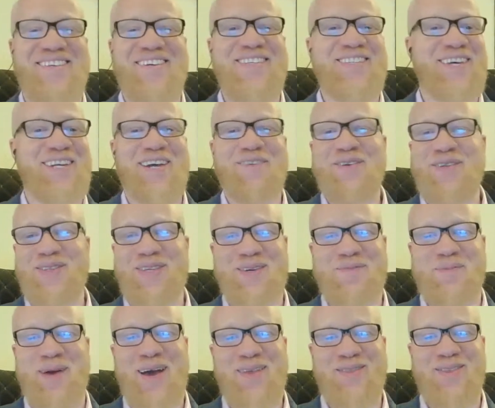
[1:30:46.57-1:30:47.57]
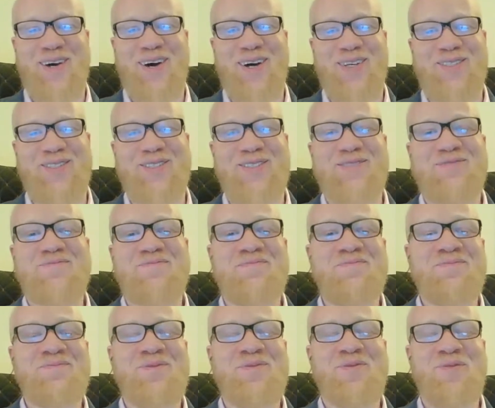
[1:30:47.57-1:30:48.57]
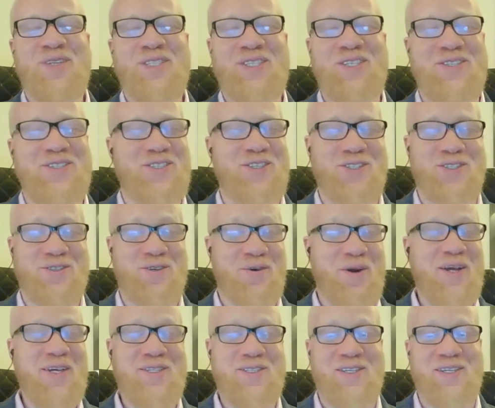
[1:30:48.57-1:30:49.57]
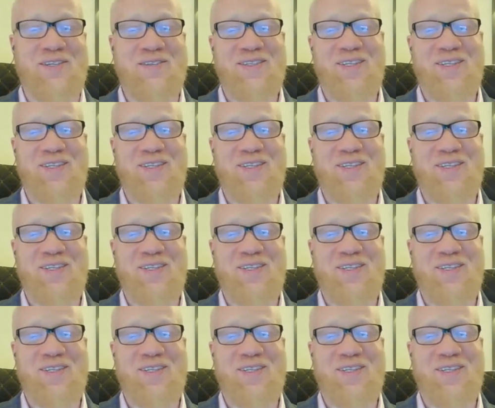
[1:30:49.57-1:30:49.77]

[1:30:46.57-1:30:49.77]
think they never think bad thoughts, which is just crazy.